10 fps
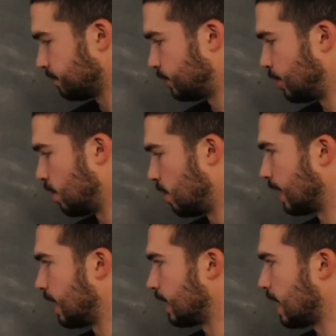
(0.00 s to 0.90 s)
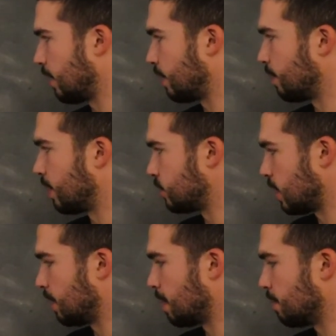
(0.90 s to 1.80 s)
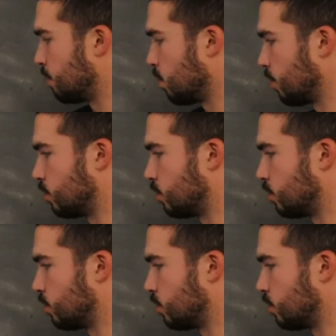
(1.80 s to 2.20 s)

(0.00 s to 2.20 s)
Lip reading: So again, kind of like what I was talking about before,